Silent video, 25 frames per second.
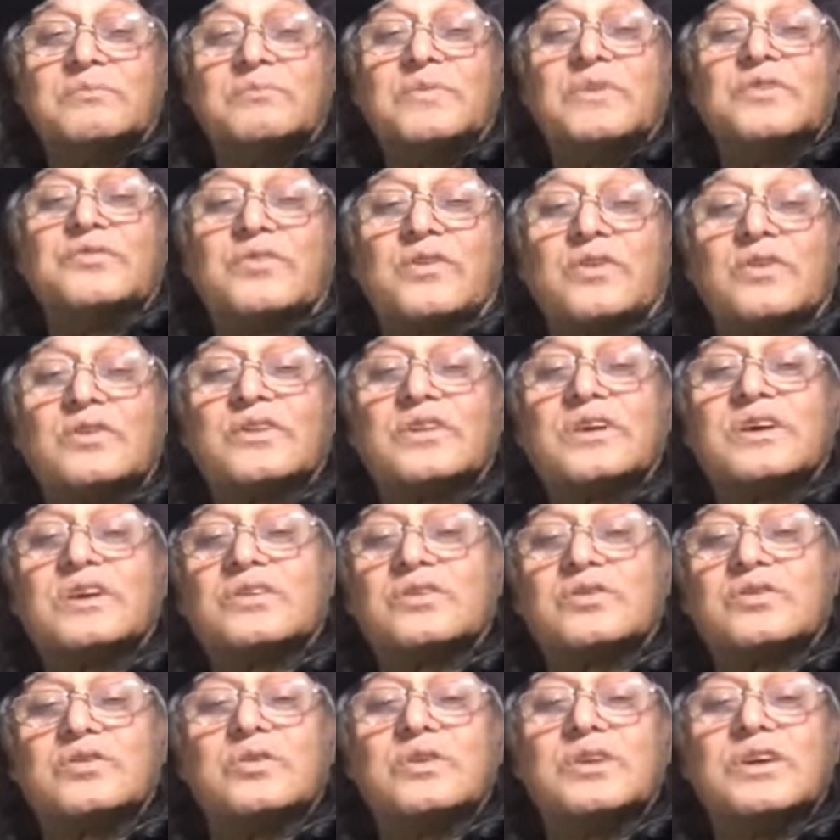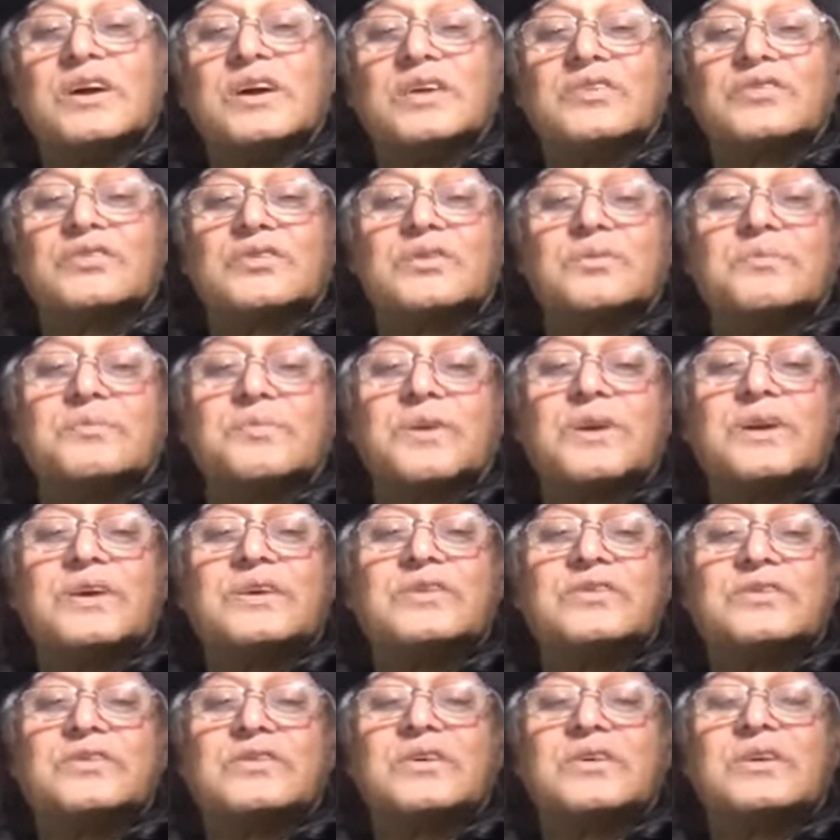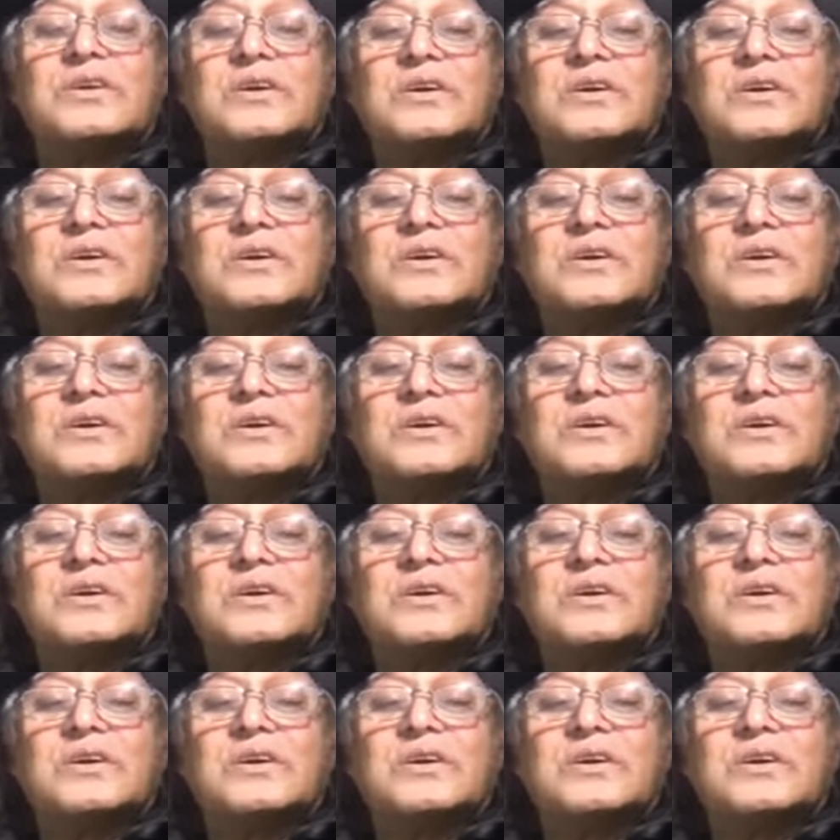before the 2 years completed